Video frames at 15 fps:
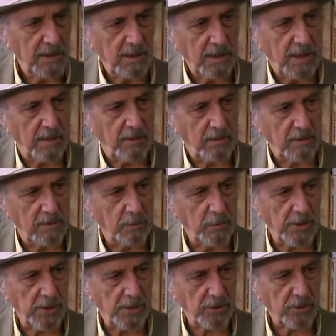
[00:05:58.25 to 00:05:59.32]
Yeah, a
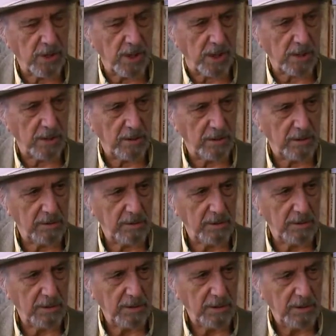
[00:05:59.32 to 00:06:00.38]
wooden truck.
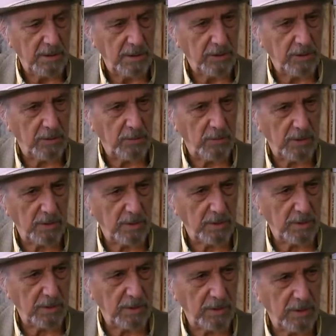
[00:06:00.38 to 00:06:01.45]
Yeah, wooden
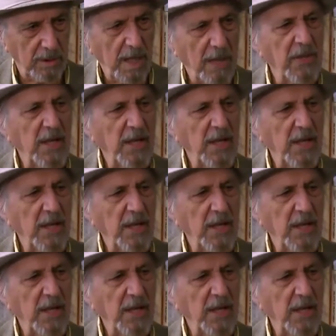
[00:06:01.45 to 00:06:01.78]
trucks are popular.